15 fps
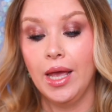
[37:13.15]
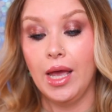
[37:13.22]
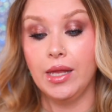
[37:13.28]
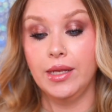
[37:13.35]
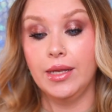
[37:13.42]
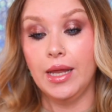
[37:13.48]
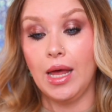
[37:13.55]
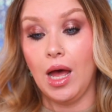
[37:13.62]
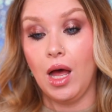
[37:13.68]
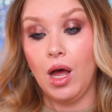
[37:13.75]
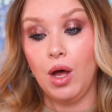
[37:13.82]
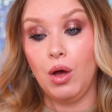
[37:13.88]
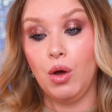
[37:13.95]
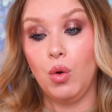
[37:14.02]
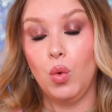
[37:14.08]
and
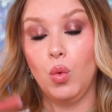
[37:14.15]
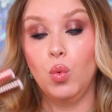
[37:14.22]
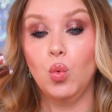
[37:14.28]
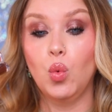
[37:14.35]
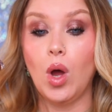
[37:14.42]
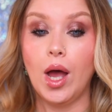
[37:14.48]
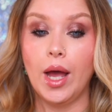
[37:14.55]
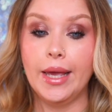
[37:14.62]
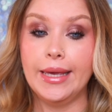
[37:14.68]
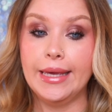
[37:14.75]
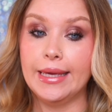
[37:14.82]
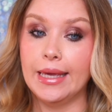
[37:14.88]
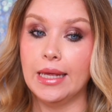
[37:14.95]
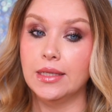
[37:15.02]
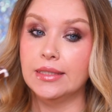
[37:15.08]
now
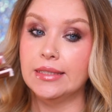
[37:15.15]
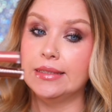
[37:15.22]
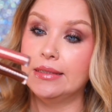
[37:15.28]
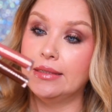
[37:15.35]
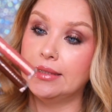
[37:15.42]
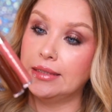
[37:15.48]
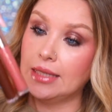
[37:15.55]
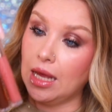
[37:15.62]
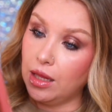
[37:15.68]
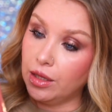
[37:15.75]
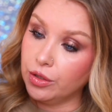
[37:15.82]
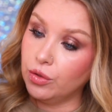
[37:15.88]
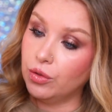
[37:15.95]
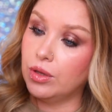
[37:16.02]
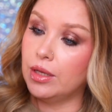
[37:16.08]
I can
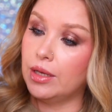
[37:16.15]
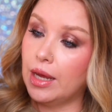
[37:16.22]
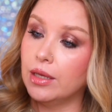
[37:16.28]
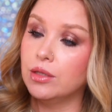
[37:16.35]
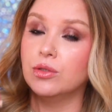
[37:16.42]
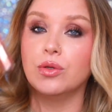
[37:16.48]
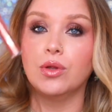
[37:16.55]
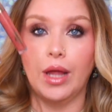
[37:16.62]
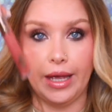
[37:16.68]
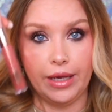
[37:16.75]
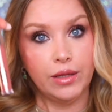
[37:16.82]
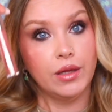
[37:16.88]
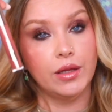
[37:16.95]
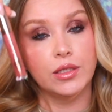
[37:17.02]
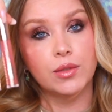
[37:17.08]
tell you that I do
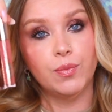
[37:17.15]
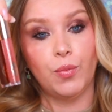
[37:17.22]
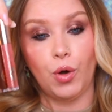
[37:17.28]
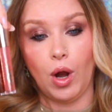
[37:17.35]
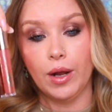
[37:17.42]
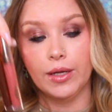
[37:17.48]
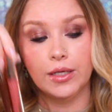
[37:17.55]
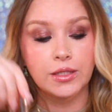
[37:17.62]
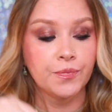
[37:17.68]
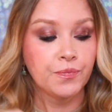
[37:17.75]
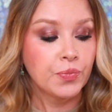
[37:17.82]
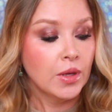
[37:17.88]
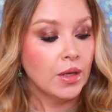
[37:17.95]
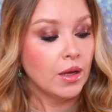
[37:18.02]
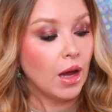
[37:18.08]
like these
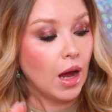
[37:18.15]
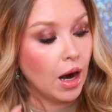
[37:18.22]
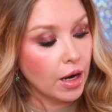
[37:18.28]
products.